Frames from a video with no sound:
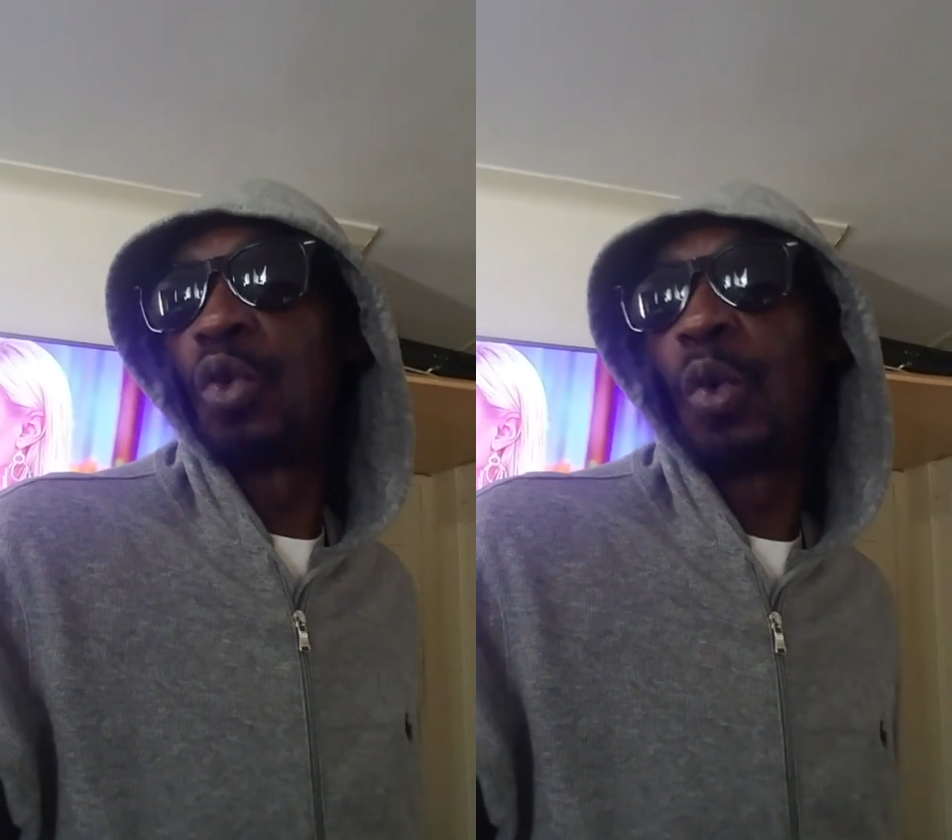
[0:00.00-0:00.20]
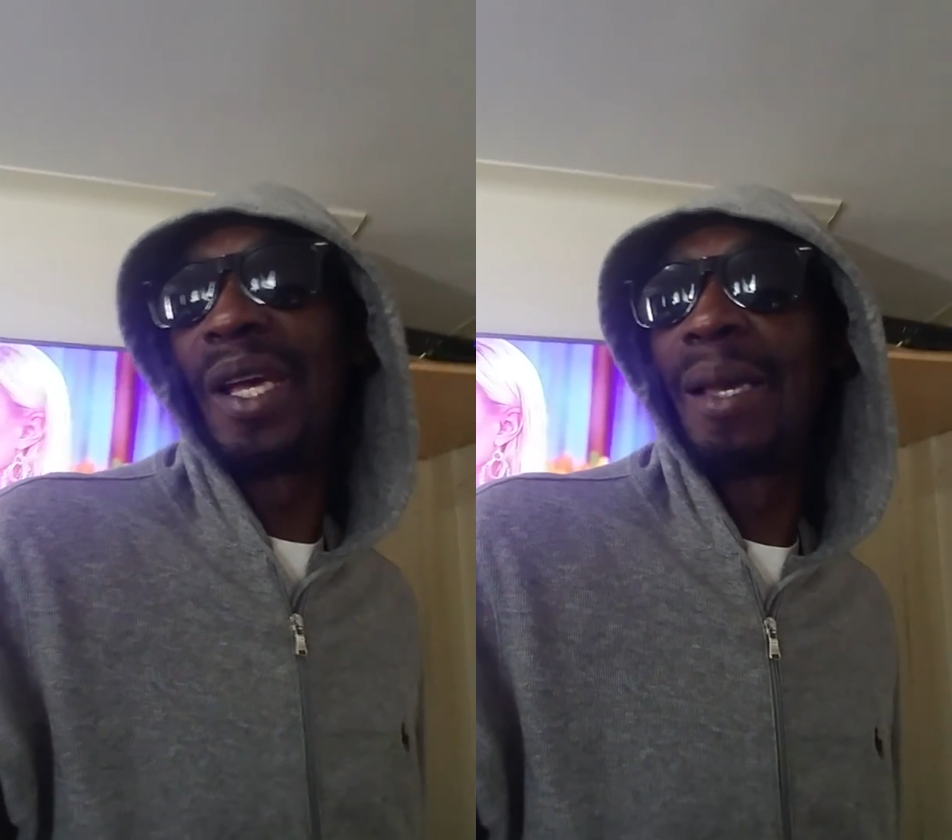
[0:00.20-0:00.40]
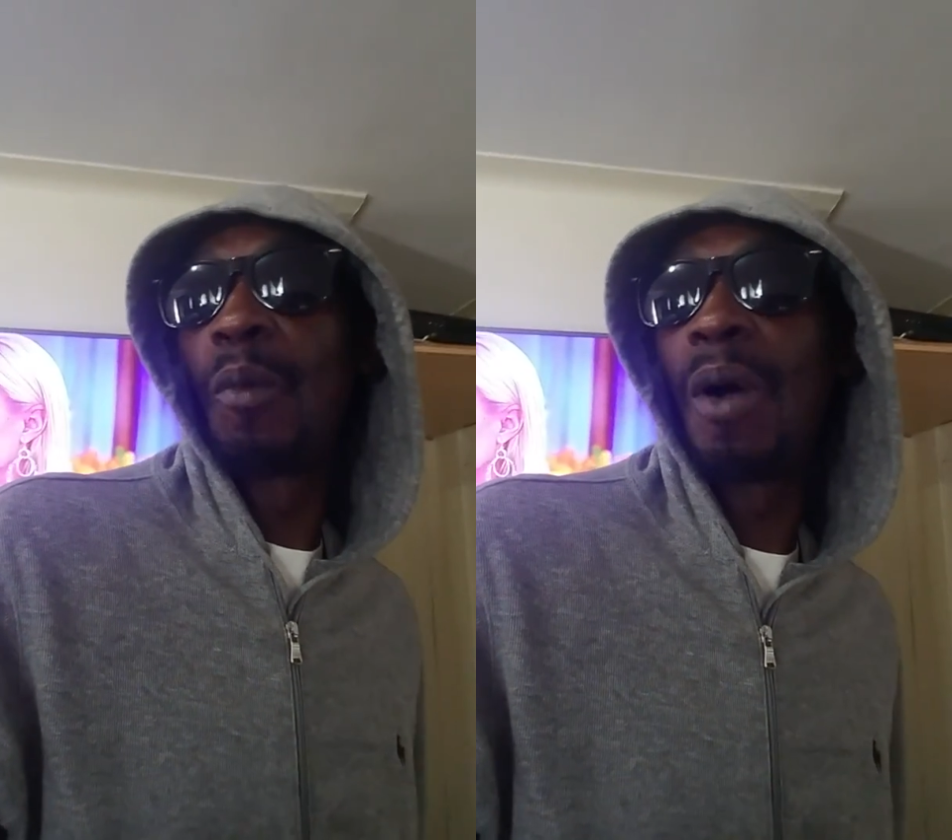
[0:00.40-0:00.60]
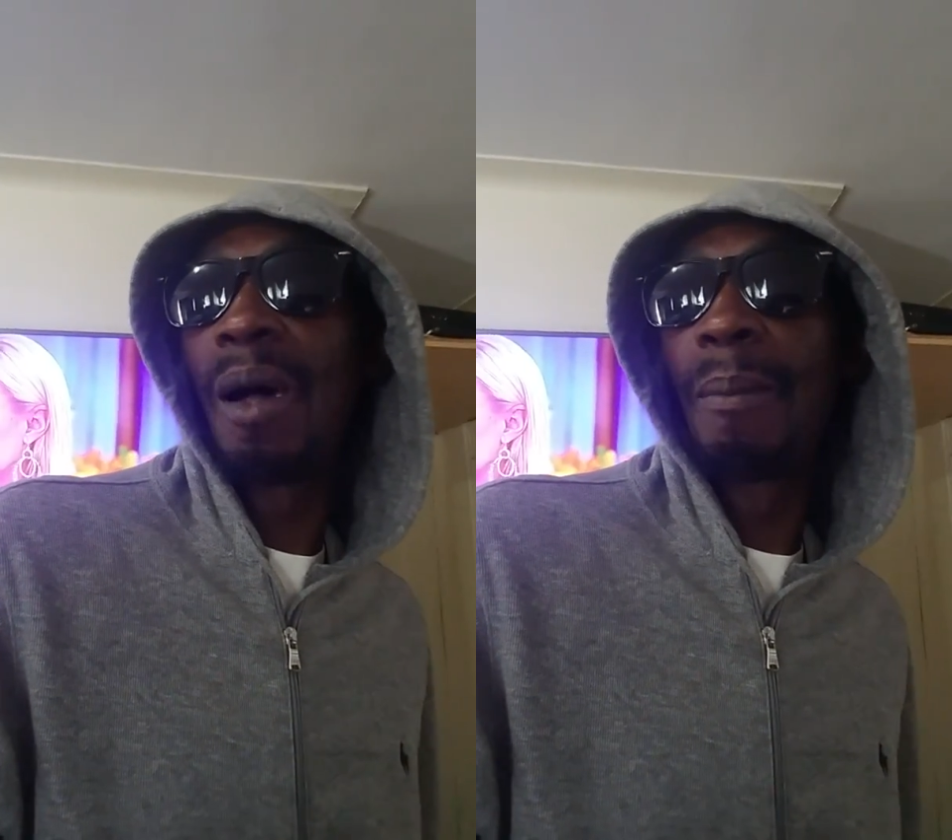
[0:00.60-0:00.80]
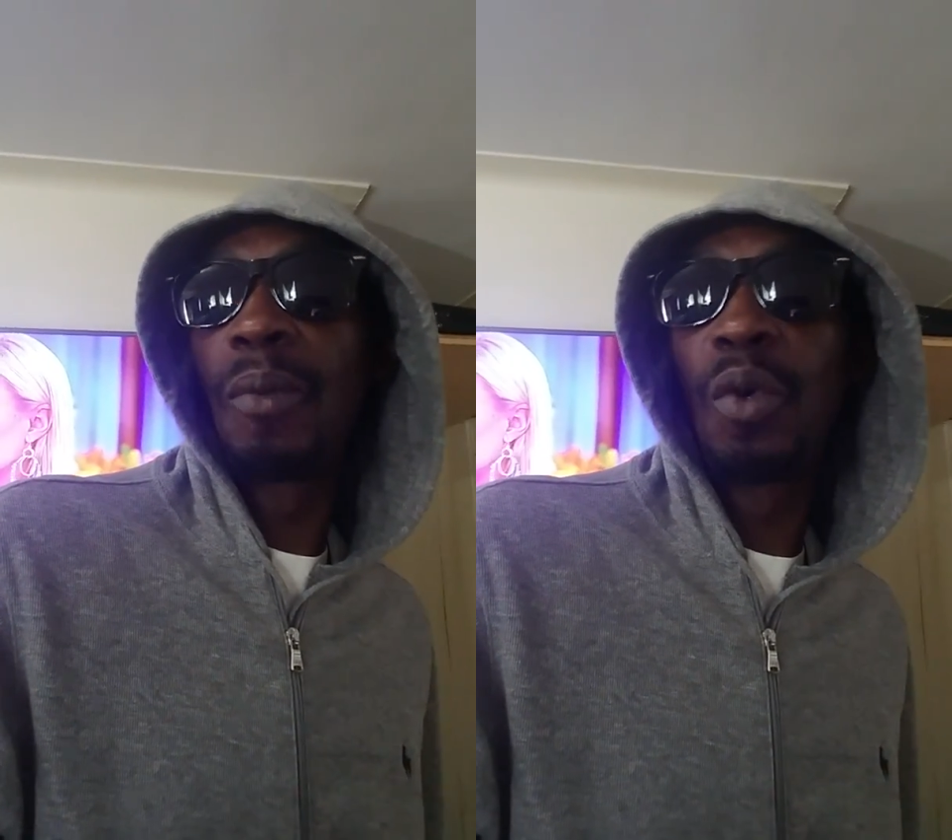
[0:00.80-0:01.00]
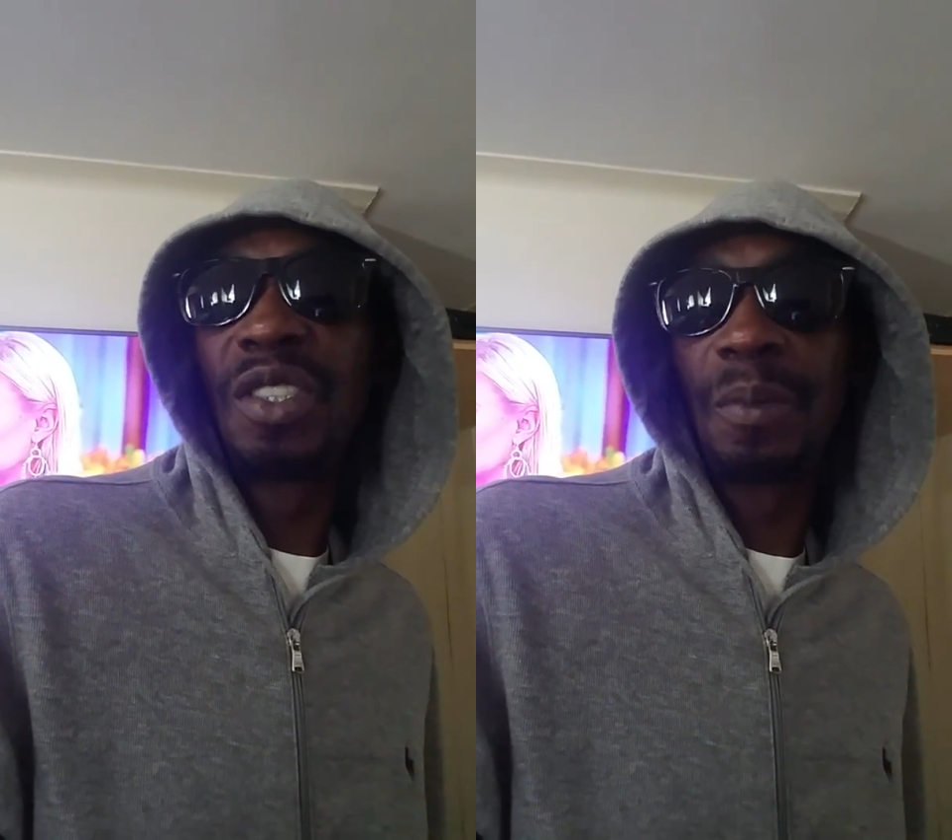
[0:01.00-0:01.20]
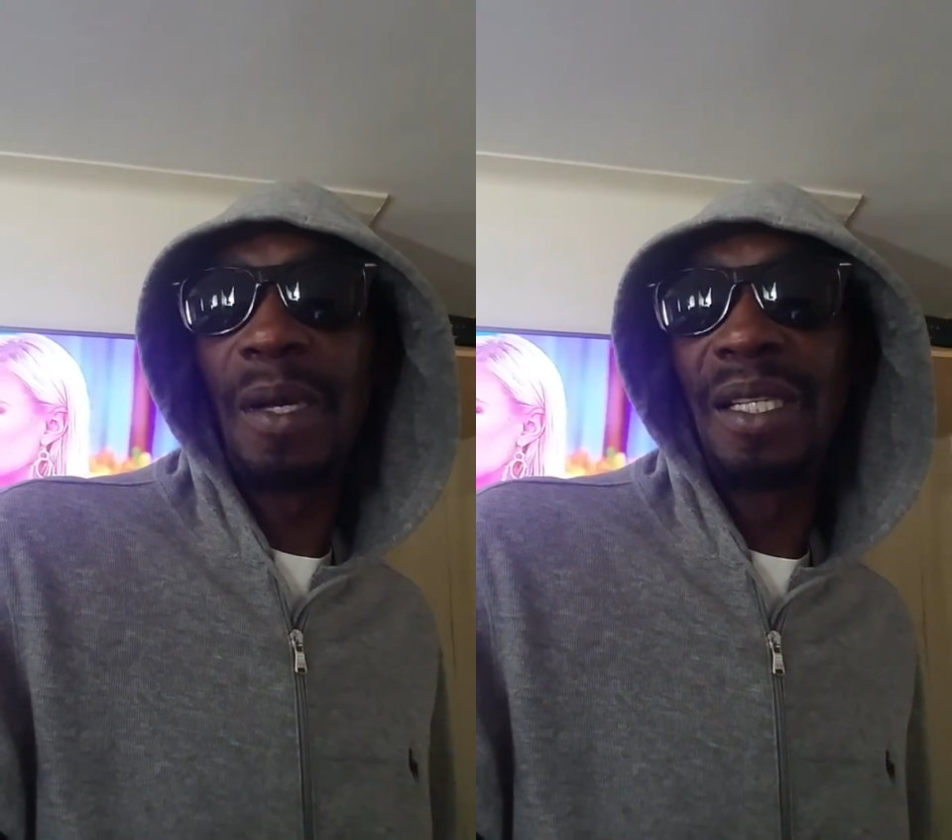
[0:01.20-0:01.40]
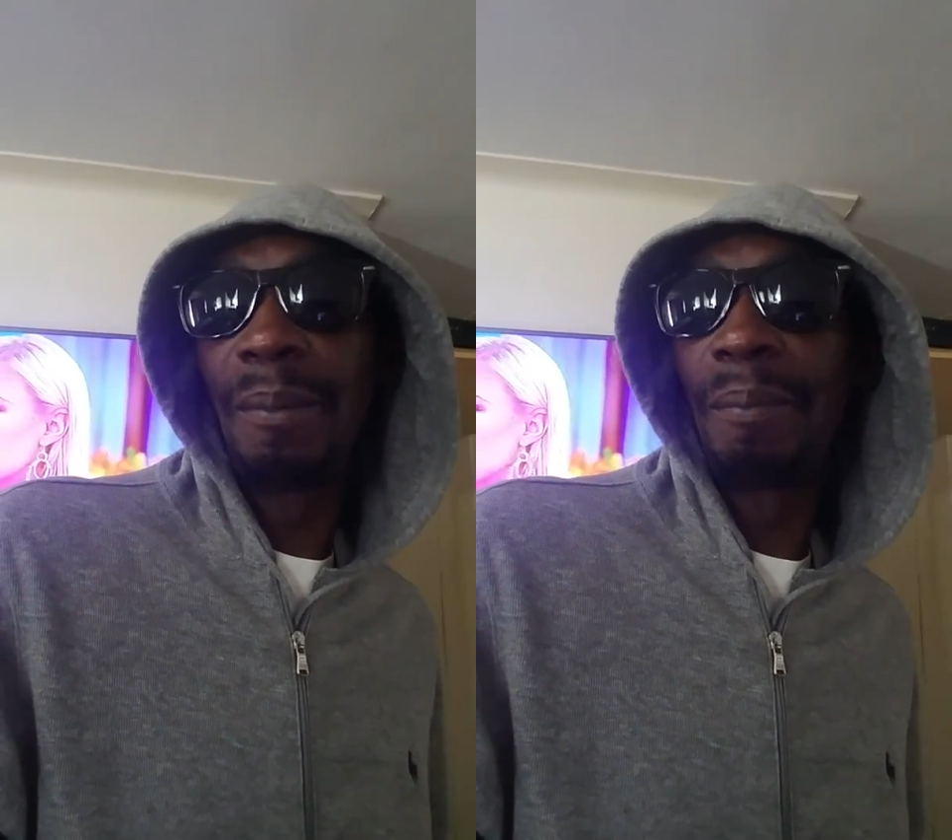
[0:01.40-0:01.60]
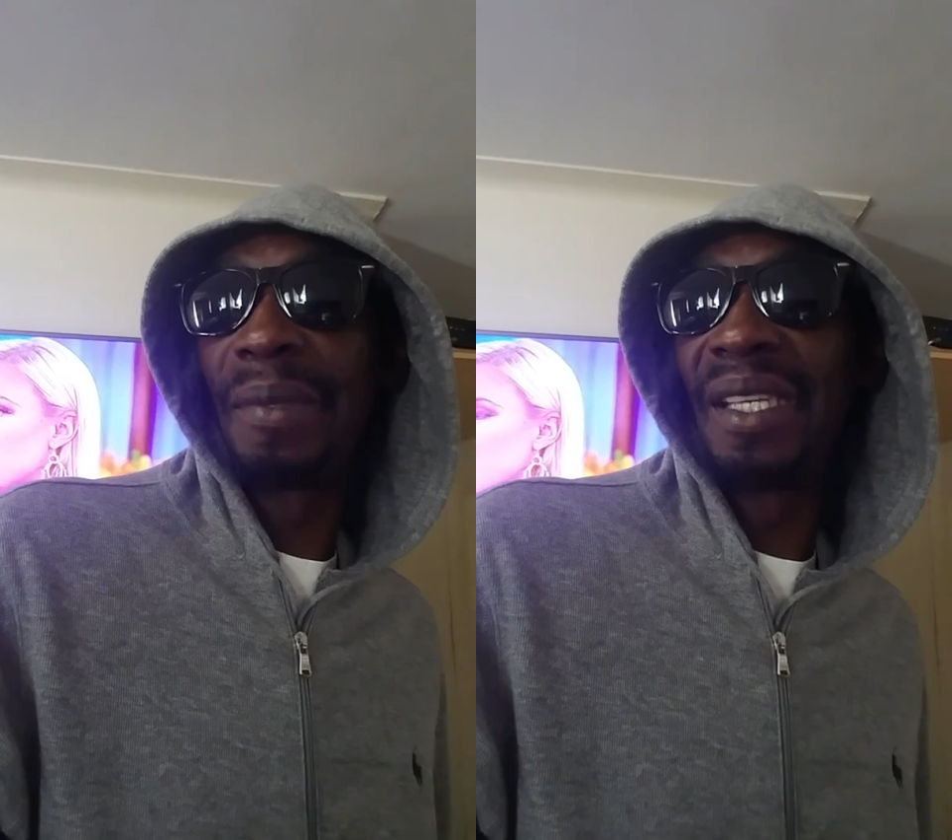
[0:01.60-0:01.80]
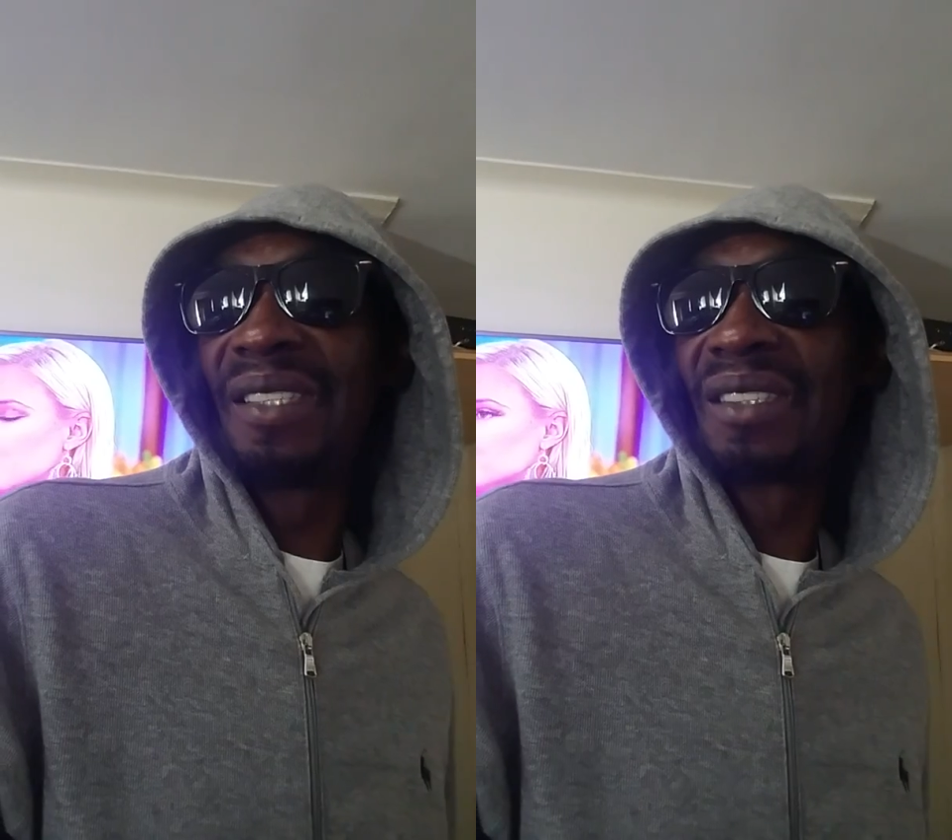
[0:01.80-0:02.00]
way more than post on him
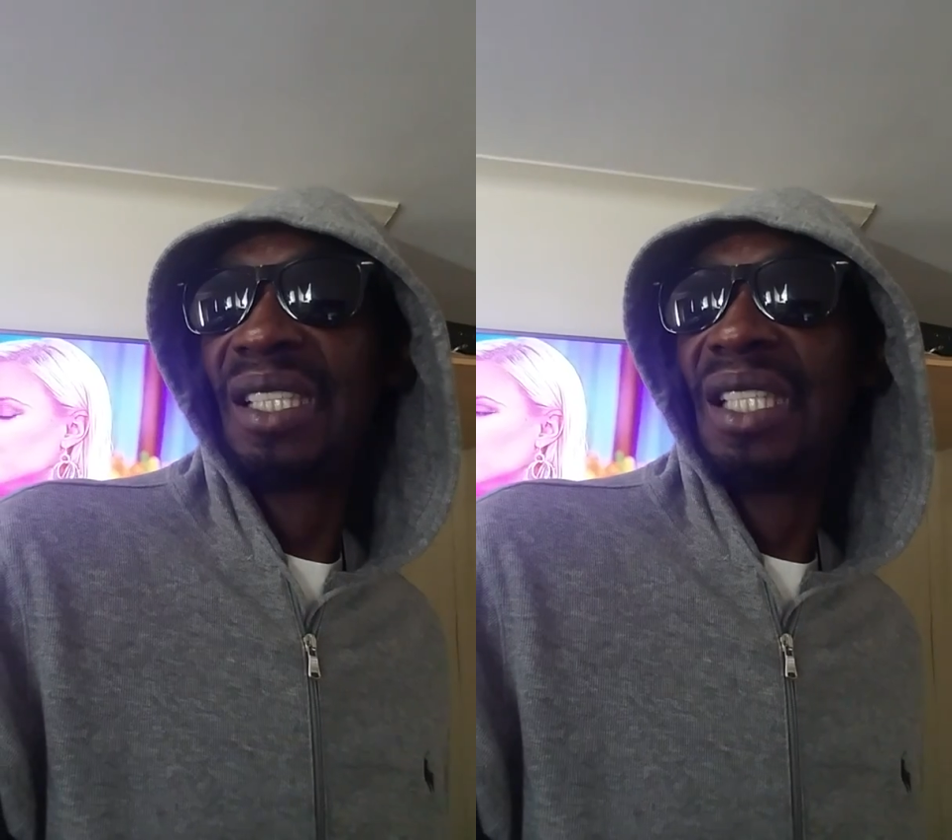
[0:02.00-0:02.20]
page.